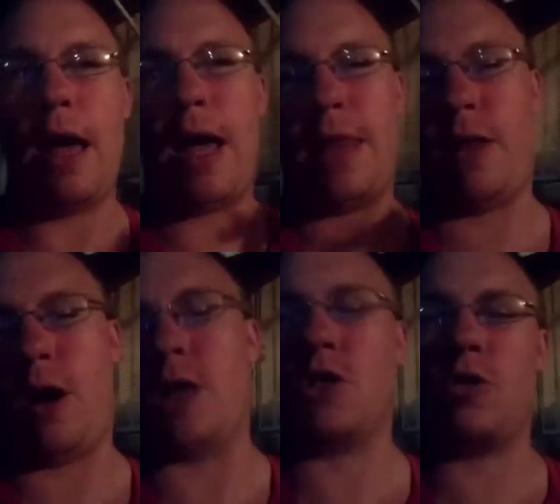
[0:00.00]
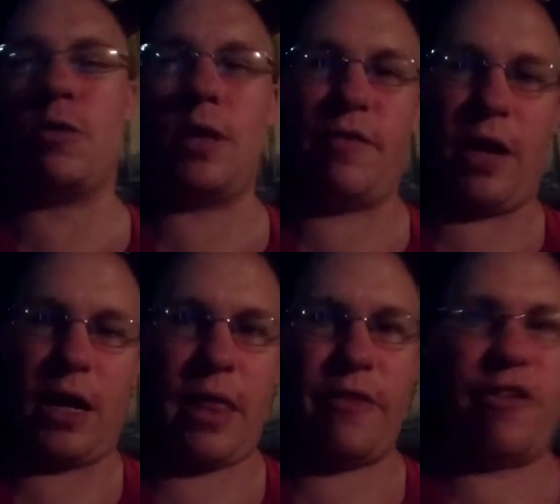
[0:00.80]
And also leave a
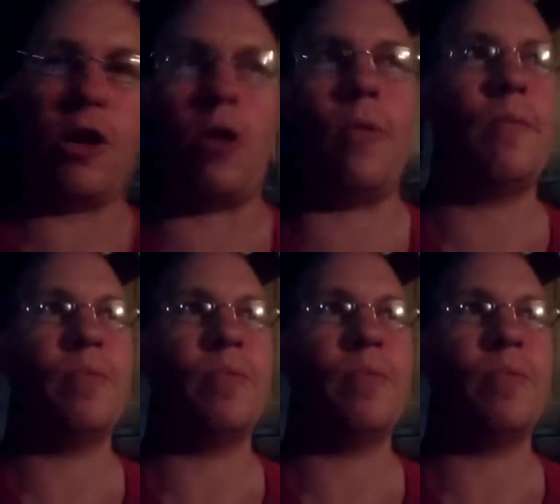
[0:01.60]
like on the video.